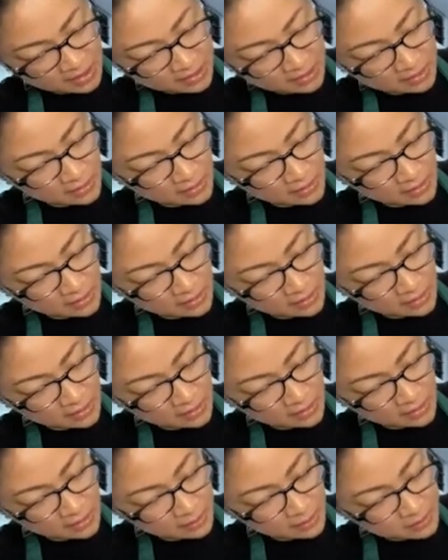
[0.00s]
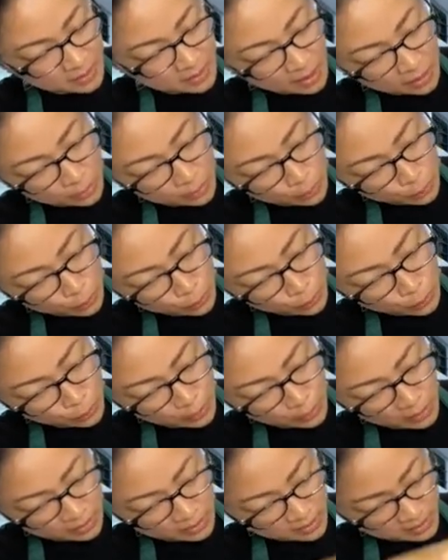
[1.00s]
You can just scrub down.
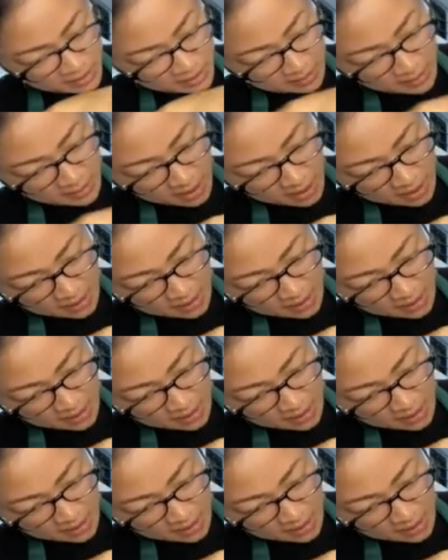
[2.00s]
Ooh, I'll just